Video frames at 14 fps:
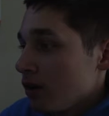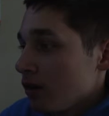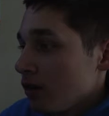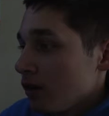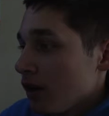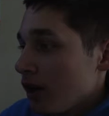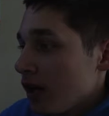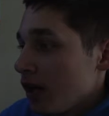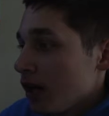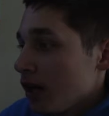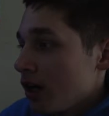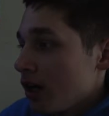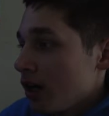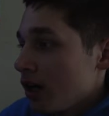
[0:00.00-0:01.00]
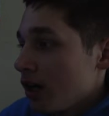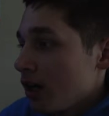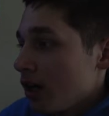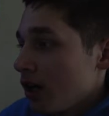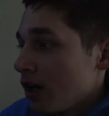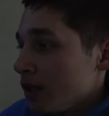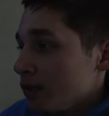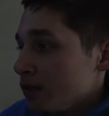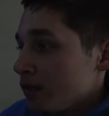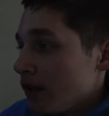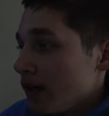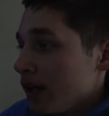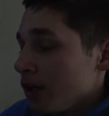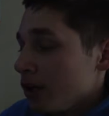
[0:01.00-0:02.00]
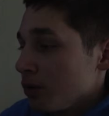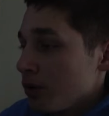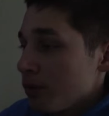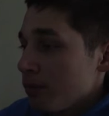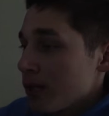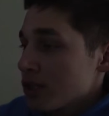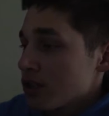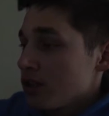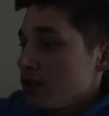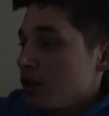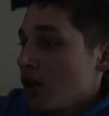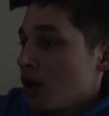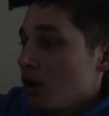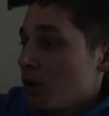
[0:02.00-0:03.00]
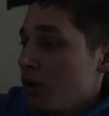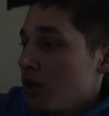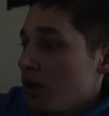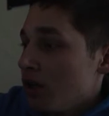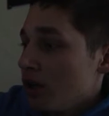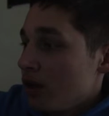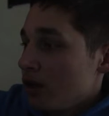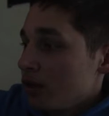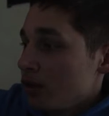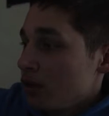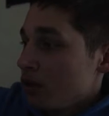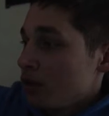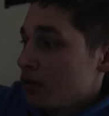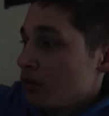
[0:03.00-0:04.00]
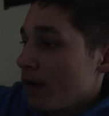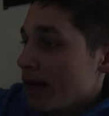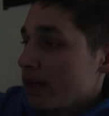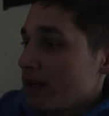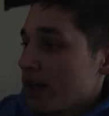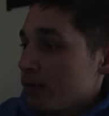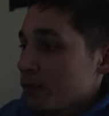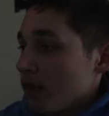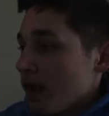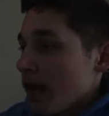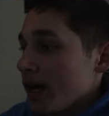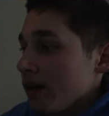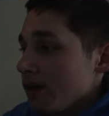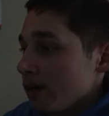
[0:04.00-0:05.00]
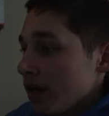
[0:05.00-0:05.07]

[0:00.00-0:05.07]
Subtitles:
one right here, and one right here. You want to make sure that you go directly up the line.